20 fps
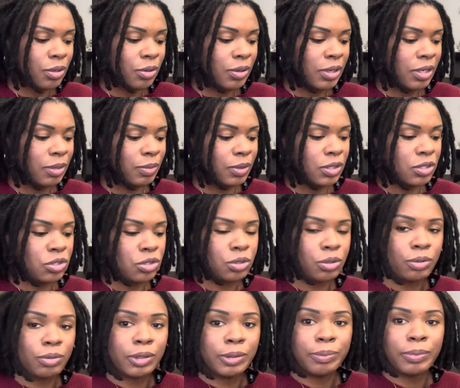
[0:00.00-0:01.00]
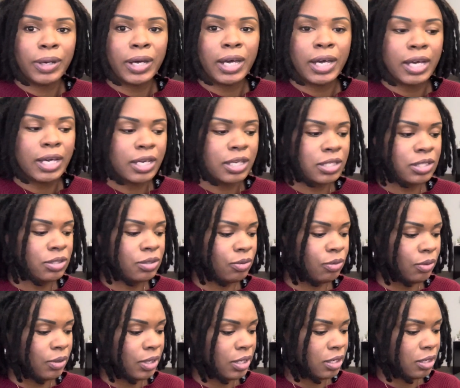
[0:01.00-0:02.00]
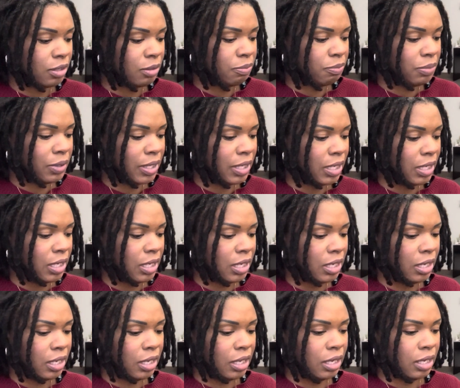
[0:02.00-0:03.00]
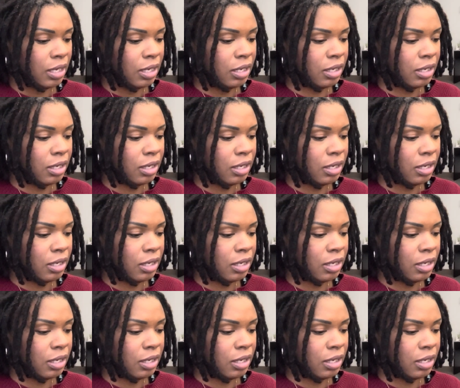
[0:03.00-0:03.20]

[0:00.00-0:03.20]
it could be a jewelry box, or it could be